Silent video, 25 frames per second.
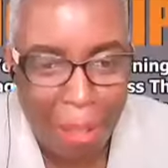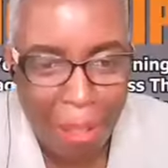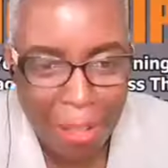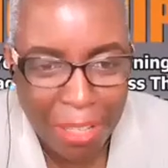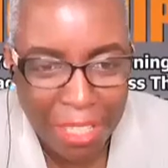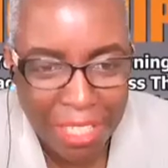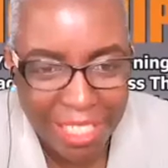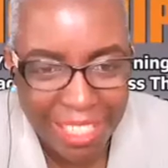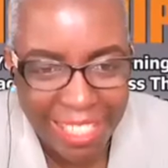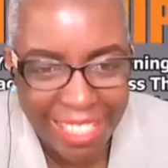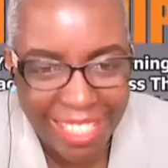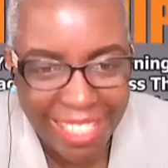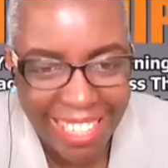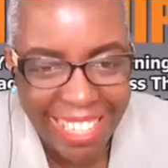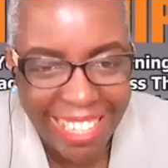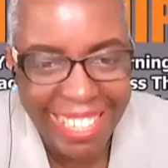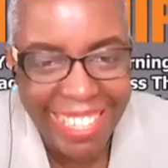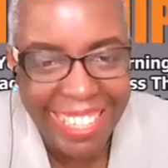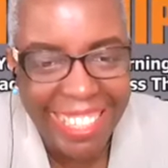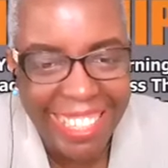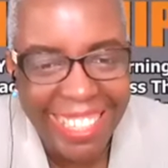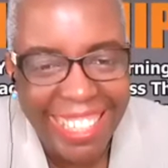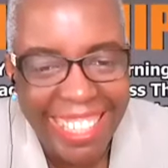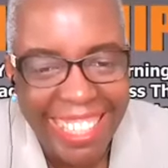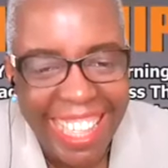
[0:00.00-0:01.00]
months.
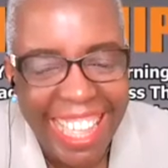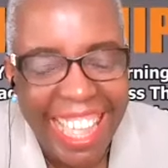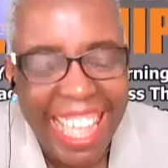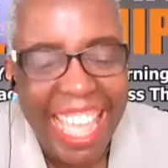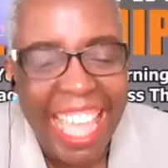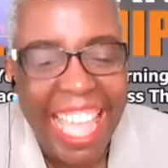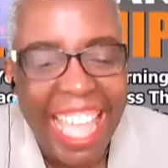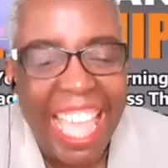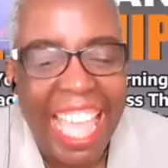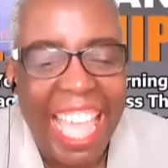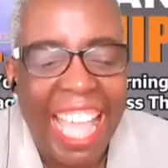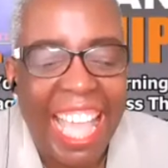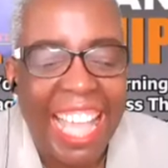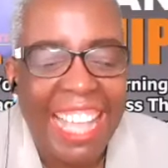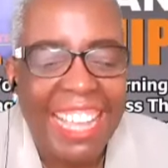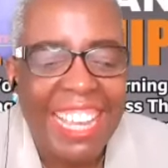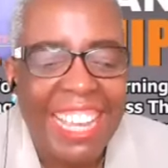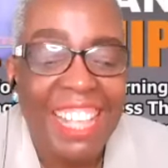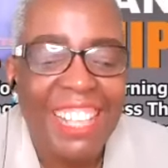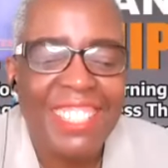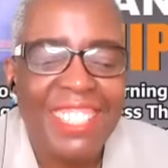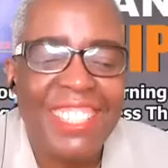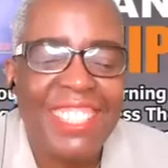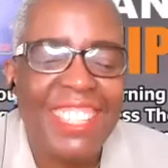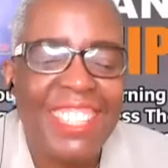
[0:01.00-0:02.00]
And
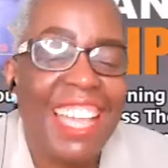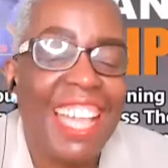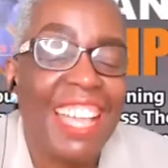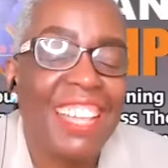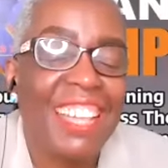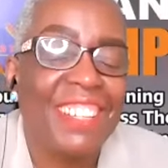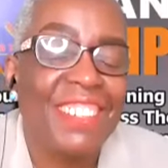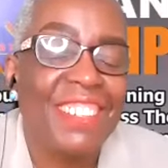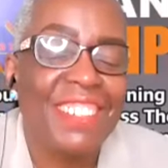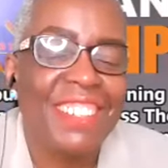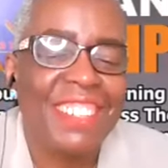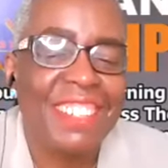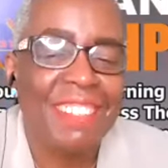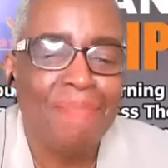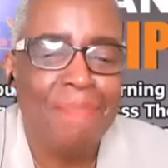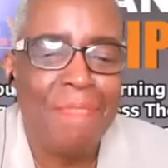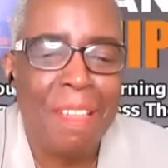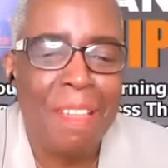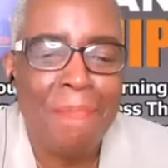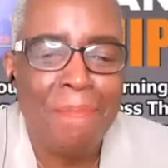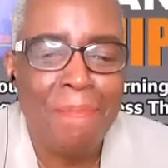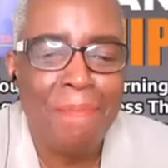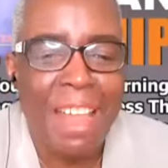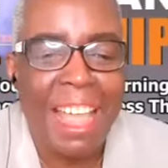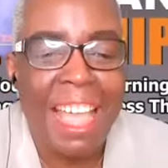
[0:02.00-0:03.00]
also, That's I could
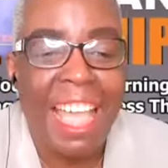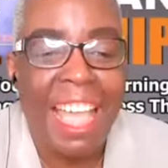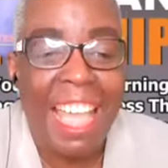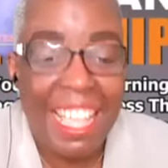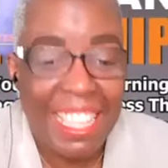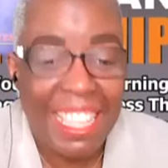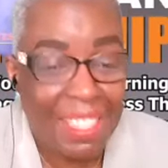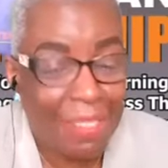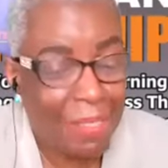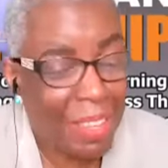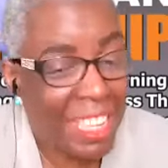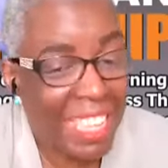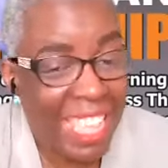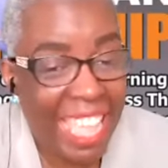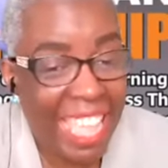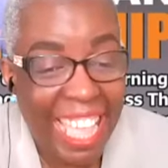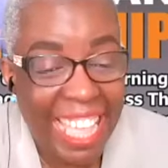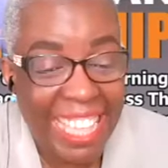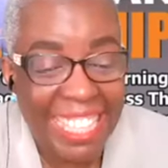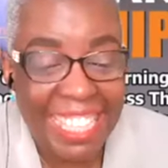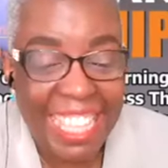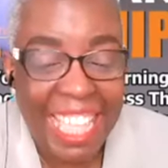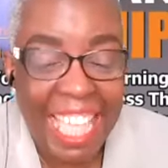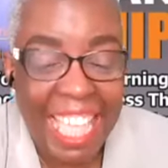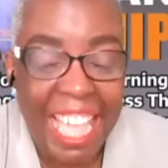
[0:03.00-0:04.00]
remember as
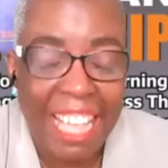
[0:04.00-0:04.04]
yes,